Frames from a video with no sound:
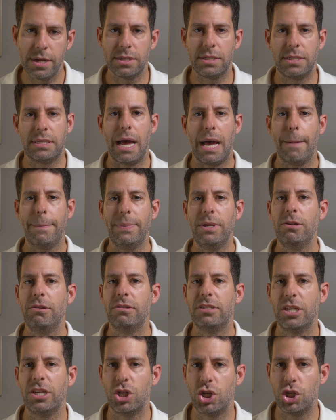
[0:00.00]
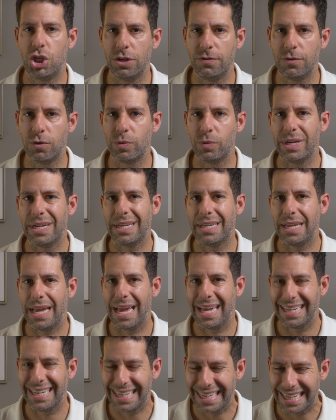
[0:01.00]
Stop using chivalry
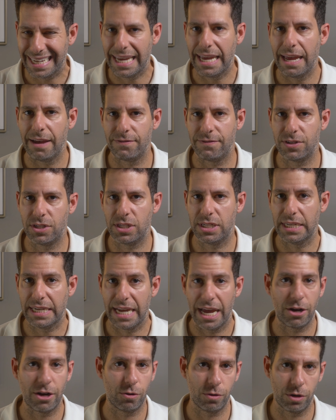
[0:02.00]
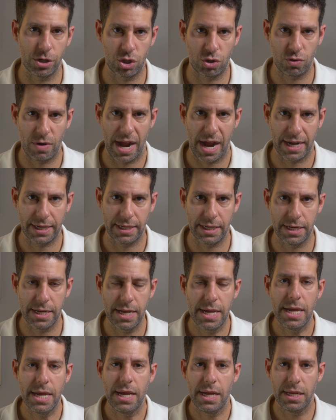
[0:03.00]
and gifts to get her attracted.
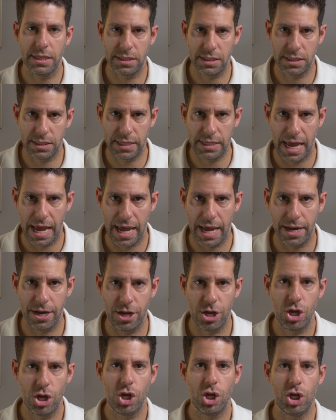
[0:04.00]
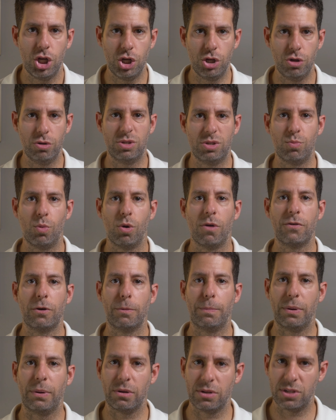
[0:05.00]
Instead, use more of your
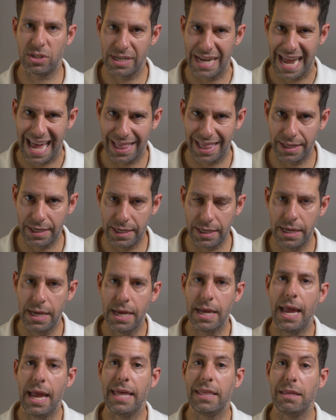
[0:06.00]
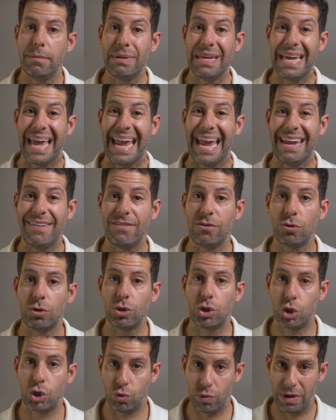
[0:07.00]
personality and the
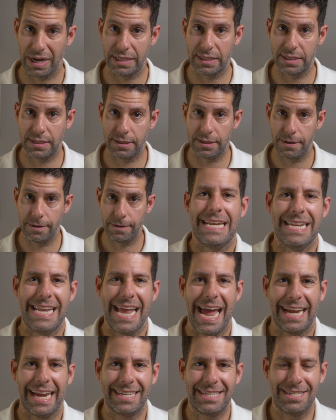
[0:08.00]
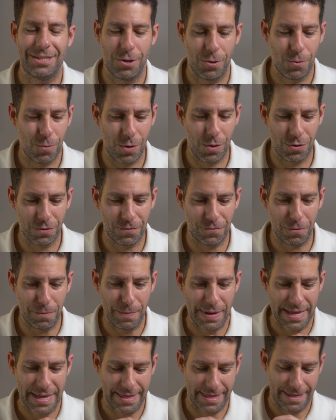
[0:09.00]
behavioral traits. Next wonderful
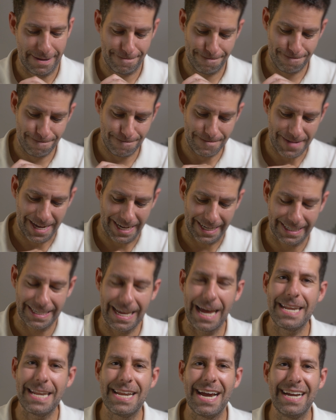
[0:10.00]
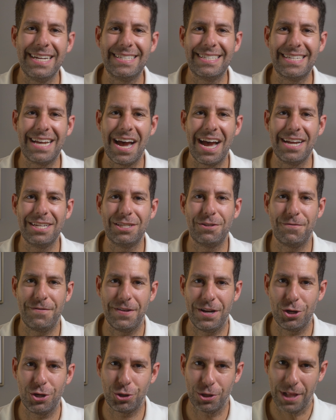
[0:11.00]
myth is that nice guys
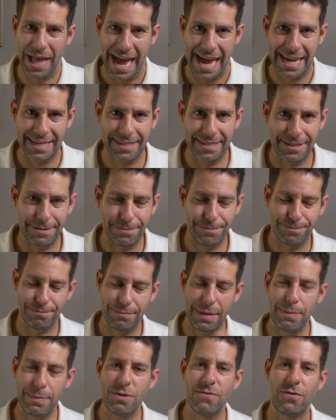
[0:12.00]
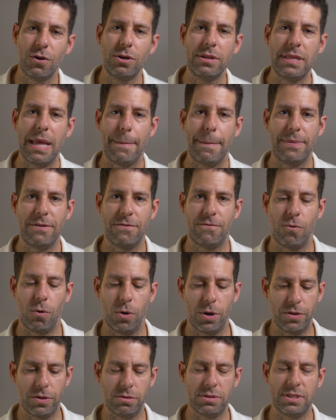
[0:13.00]
finish last. Maybe you've heard that
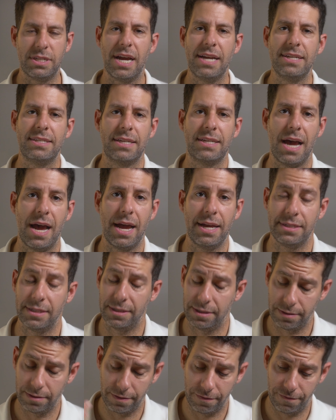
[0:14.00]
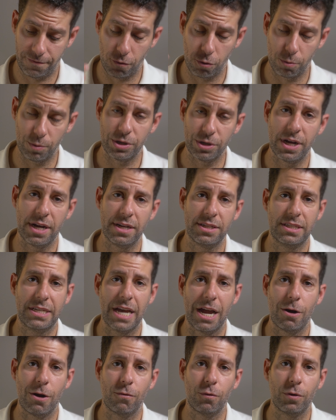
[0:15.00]
before. Those nice guys, former nice
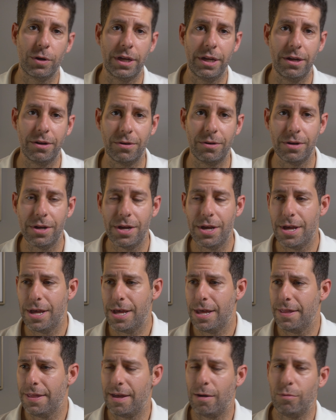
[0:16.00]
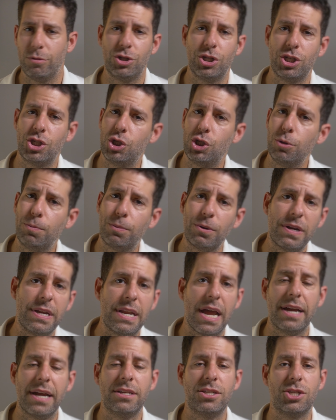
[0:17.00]
guy over here, that was just super
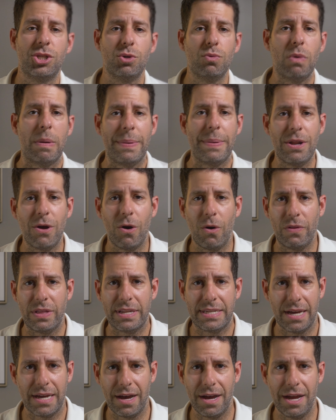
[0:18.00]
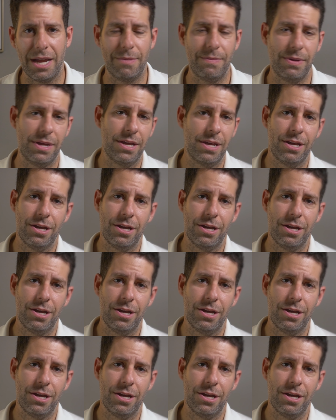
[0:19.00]
nice to women all the time,